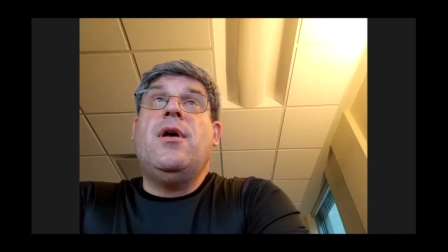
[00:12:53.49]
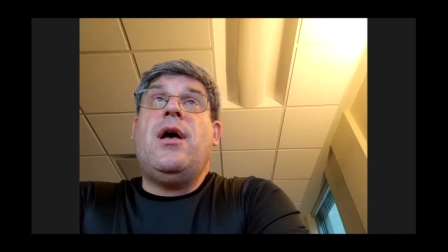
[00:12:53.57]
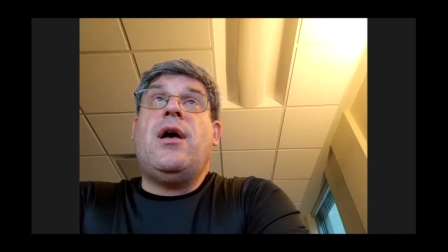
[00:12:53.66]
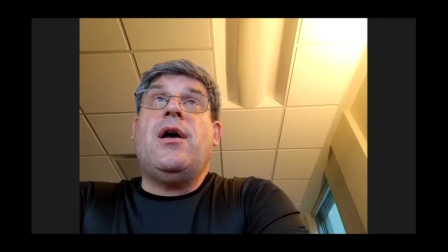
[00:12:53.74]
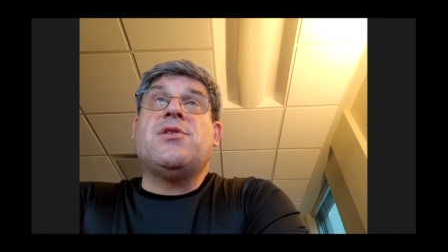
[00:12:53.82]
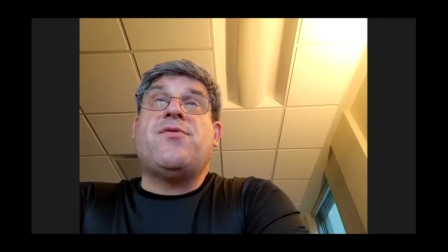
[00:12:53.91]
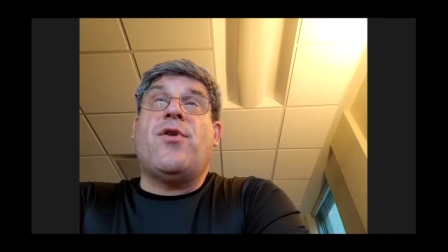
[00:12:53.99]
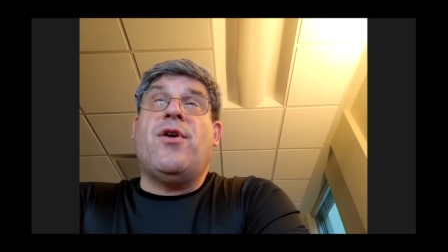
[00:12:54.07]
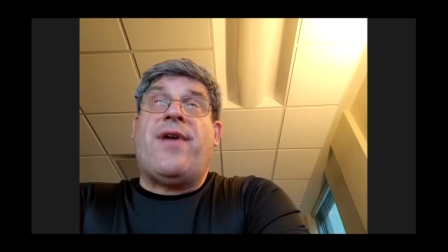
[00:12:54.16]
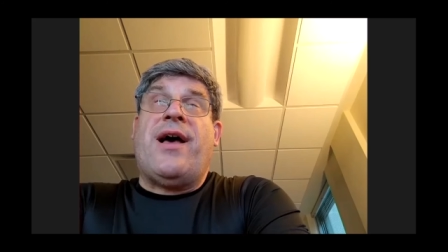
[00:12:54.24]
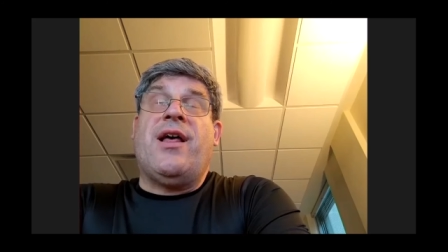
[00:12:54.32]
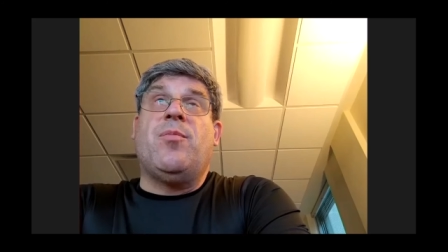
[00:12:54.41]
uh, is very
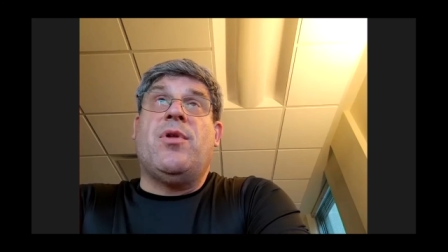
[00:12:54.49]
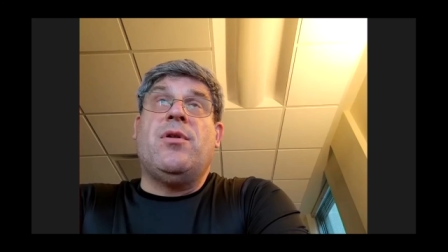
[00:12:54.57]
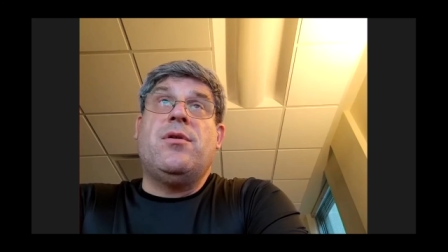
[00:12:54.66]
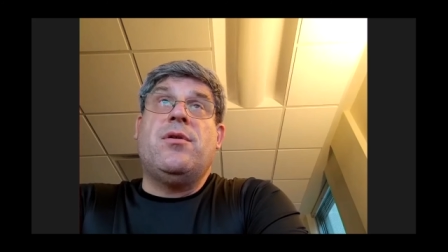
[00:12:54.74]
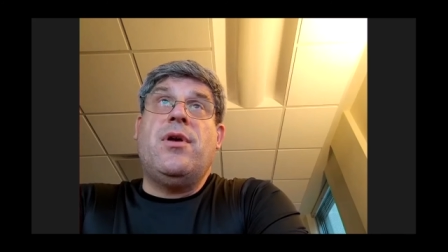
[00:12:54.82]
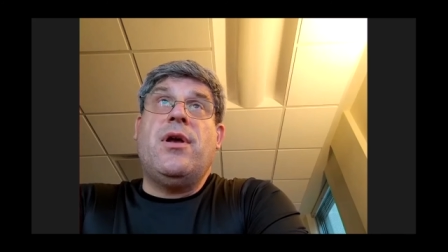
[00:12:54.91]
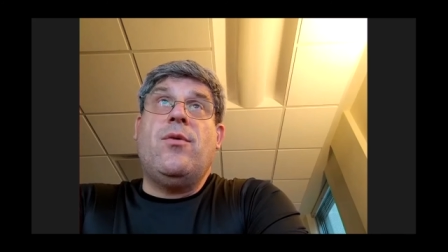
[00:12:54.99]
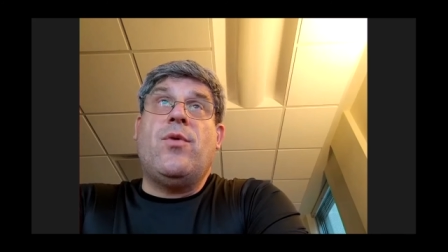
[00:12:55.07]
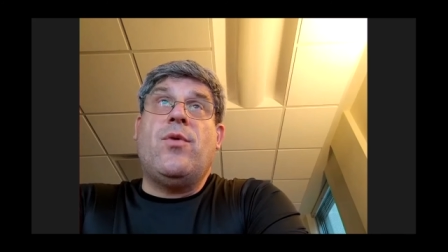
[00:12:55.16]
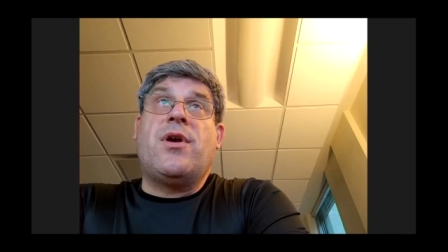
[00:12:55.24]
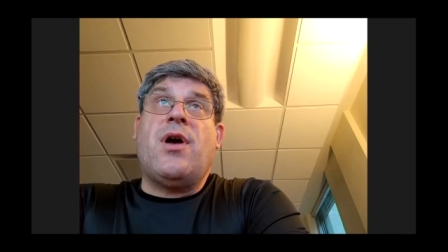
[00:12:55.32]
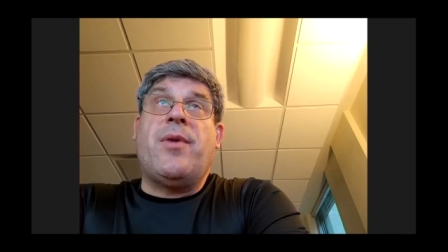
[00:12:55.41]
valuable
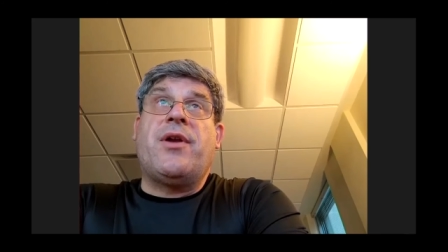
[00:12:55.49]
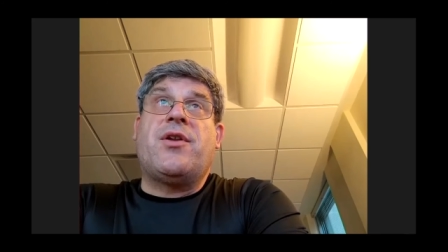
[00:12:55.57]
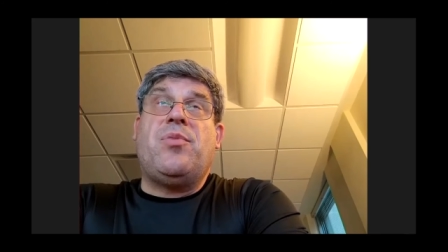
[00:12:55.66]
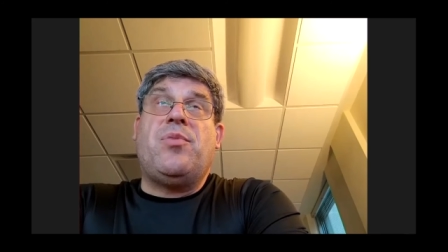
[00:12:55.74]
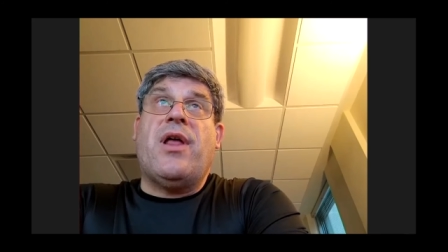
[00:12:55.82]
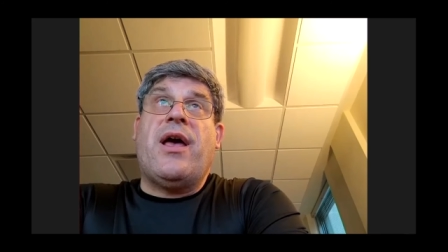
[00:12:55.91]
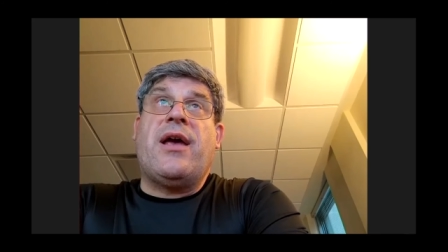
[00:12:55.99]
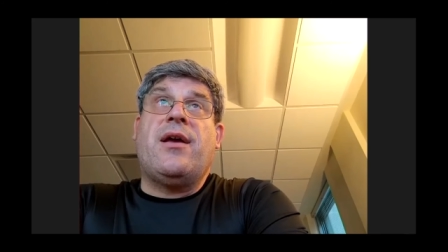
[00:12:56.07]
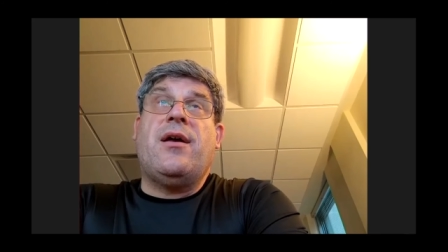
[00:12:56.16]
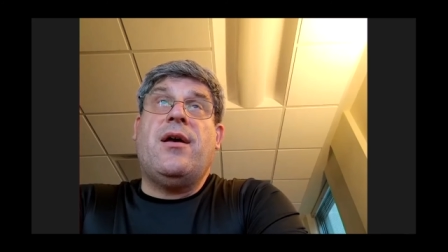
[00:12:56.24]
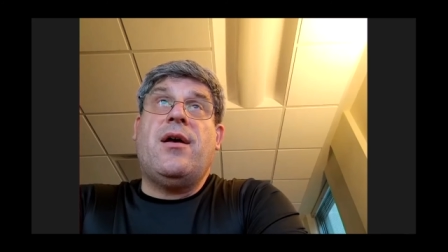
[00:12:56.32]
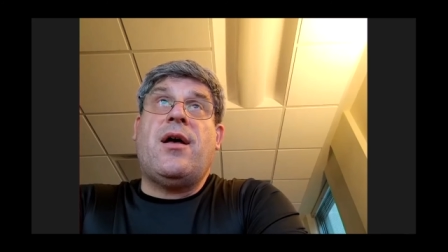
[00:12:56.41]
when coming to
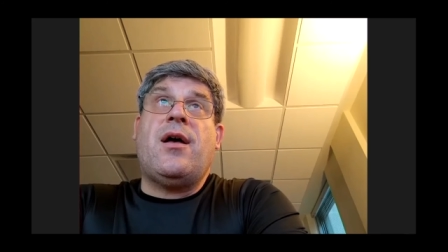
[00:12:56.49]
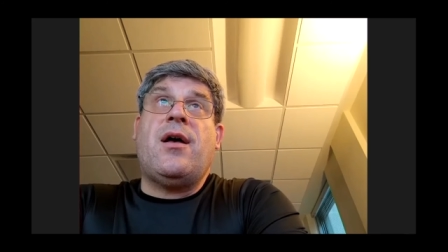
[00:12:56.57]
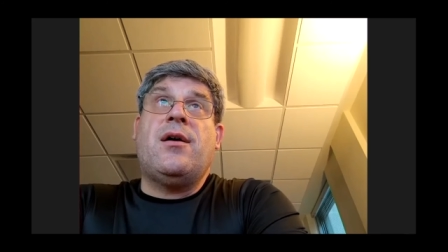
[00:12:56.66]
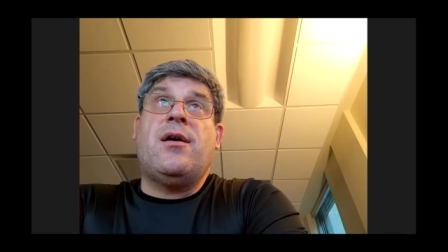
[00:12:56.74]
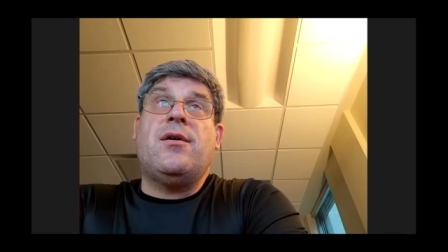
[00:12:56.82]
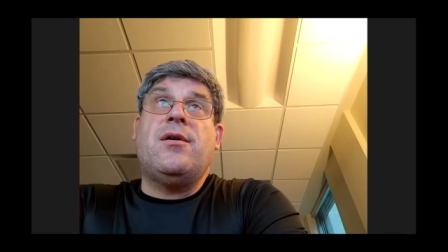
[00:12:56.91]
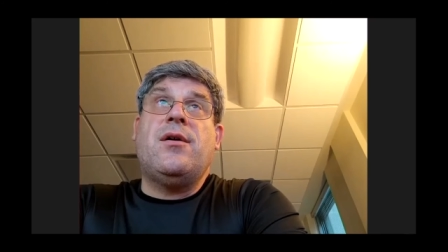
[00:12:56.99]
play uh,